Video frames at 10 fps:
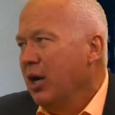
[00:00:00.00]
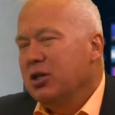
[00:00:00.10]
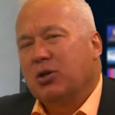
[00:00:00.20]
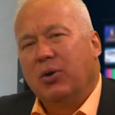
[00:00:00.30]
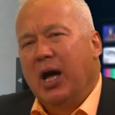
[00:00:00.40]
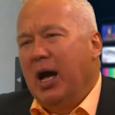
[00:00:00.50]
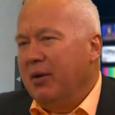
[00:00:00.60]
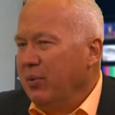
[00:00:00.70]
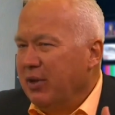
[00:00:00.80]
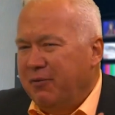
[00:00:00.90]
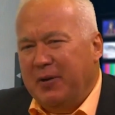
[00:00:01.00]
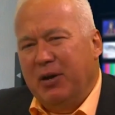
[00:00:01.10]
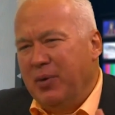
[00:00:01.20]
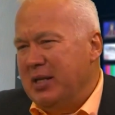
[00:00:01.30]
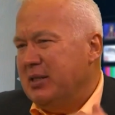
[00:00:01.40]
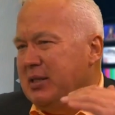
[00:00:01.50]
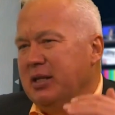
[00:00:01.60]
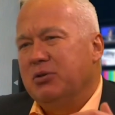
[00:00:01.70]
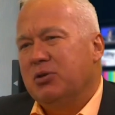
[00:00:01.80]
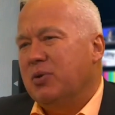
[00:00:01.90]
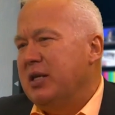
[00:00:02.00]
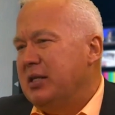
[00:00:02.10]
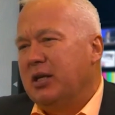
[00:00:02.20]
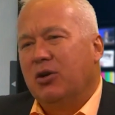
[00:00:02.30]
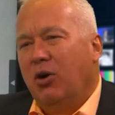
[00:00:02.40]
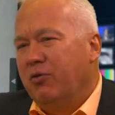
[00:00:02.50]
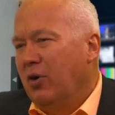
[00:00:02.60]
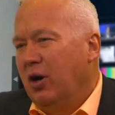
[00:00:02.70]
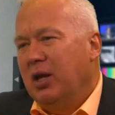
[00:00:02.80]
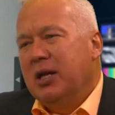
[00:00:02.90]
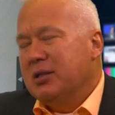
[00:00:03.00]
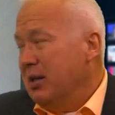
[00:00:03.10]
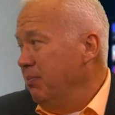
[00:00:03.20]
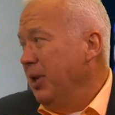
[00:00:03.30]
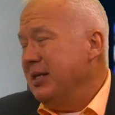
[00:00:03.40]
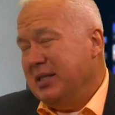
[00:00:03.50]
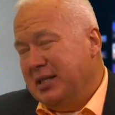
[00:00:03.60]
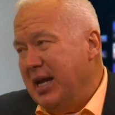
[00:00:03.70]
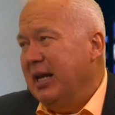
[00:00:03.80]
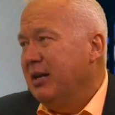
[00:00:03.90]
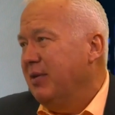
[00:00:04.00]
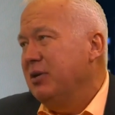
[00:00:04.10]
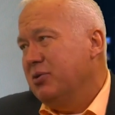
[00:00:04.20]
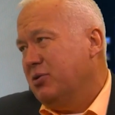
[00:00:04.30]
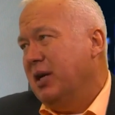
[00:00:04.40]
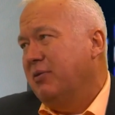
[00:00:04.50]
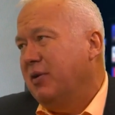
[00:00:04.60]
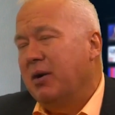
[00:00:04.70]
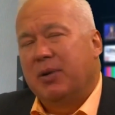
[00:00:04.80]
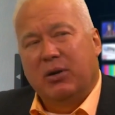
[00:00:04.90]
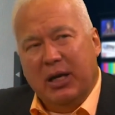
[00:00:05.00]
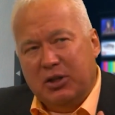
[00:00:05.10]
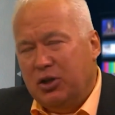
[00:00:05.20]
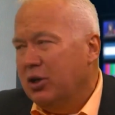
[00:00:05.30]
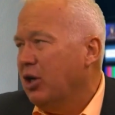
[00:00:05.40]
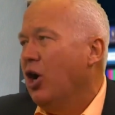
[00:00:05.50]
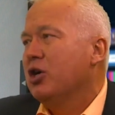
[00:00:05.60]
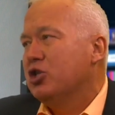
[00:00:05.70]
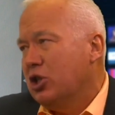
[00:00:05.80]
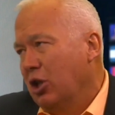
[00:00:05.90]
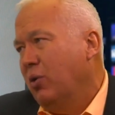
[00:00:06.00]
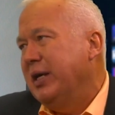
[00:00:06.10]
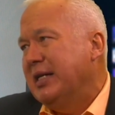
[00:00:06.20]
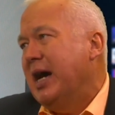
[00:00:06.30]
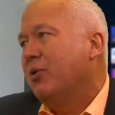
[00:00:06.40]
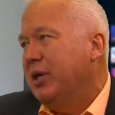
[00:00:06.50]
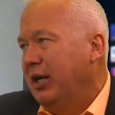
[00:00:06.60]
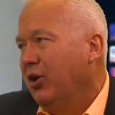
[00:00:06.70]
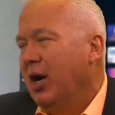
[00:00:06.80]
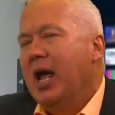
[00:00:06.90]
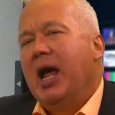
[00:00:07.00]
So when the Fed raises interest rates in an overall, some places, negative interest rate environment, it's going to cause slowing down here.